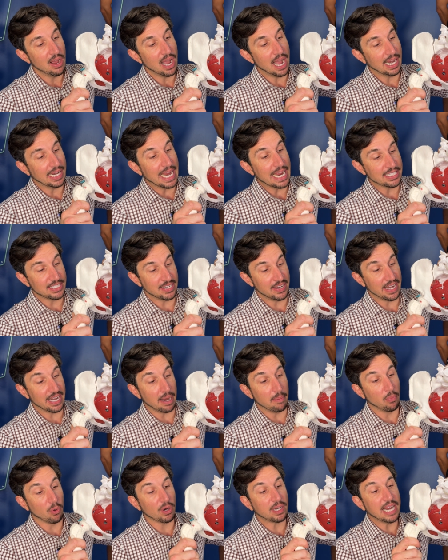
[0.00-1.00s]
Again, so you
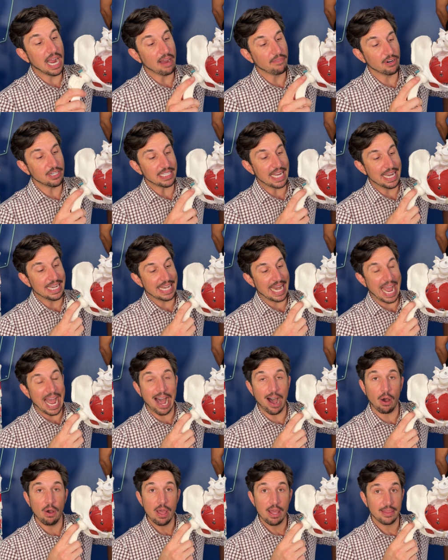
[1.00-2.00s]
got more coverage, and
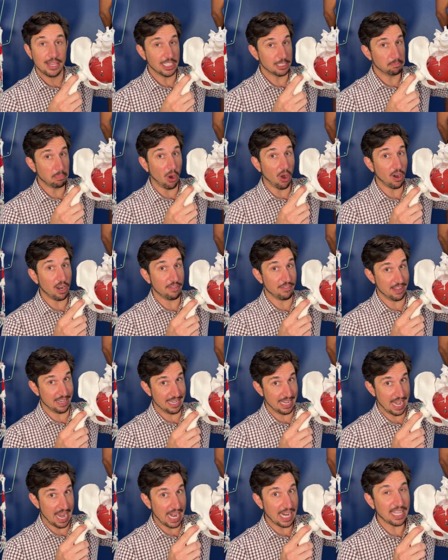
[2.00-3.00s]
now this part of the
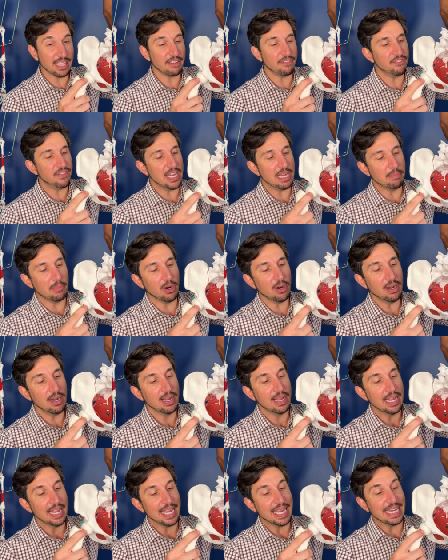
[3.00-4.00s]
neck of the femur
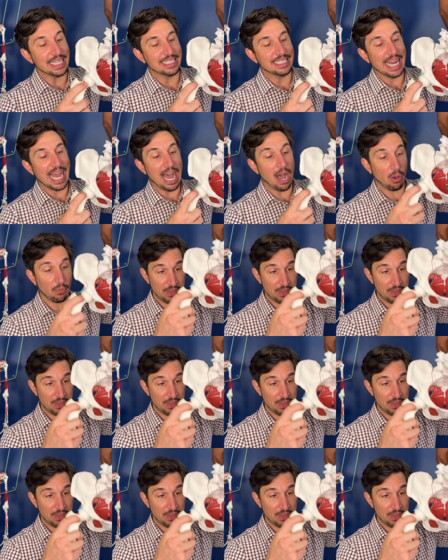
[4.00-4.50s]
is now,